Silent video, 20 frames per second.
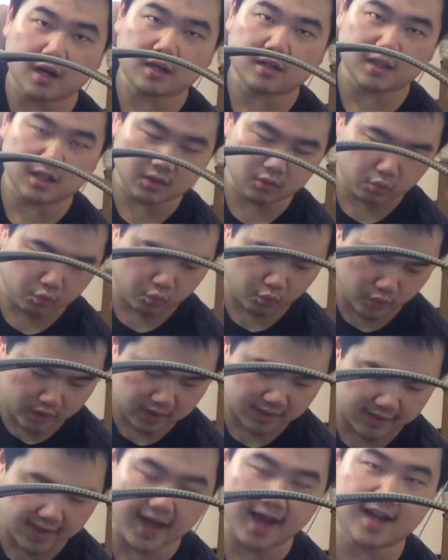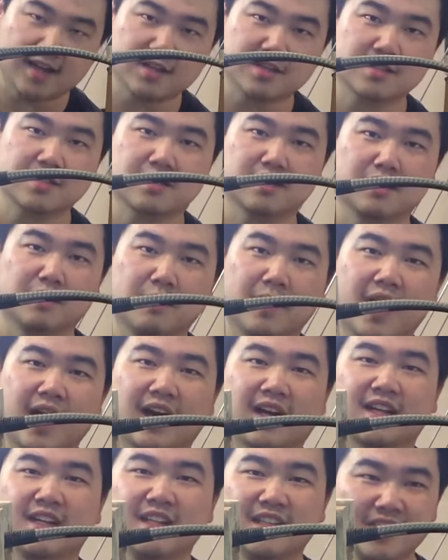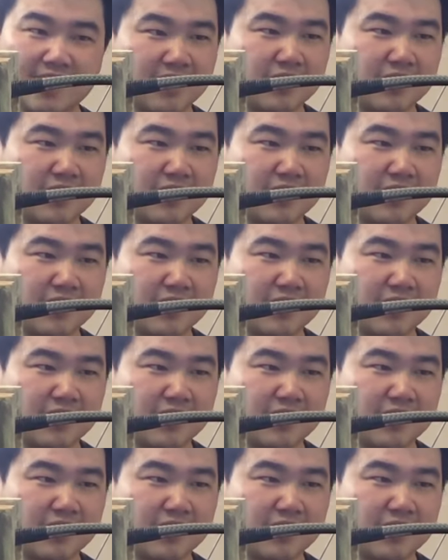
hunky windlass in the back